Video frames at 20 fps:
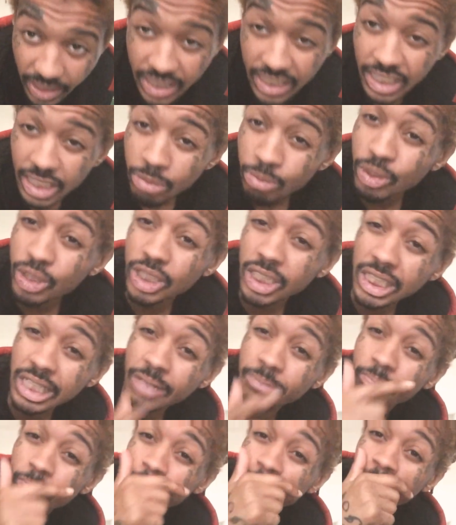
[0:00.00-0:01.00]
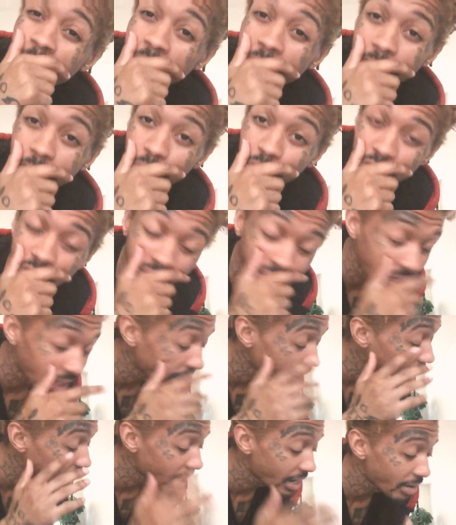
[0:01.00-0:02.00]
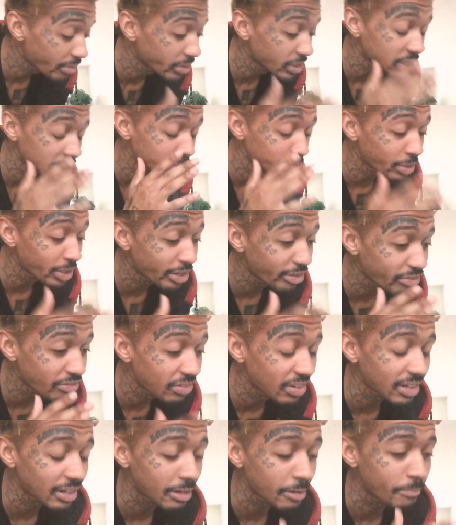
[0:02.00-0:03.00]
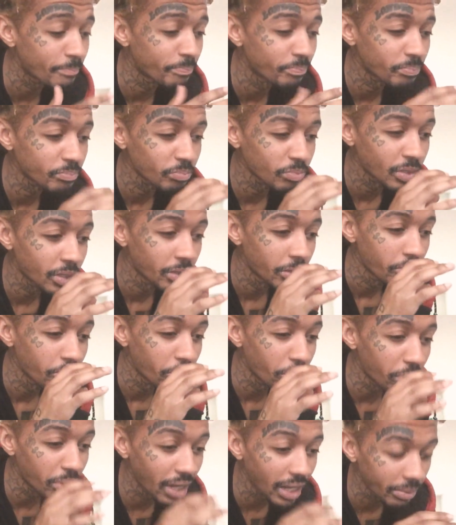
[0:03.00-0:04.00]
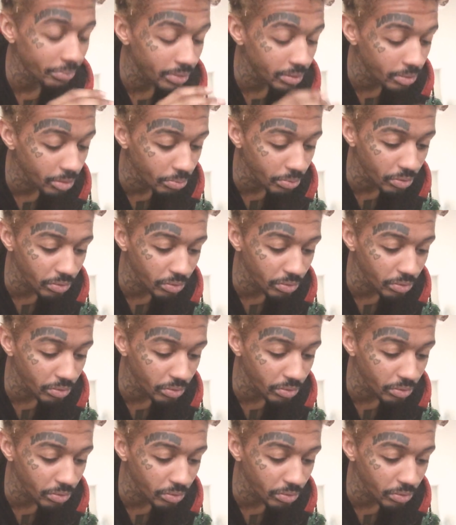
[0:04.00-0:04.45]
it is. Let me see. I'm trying to get out this motherfucking black people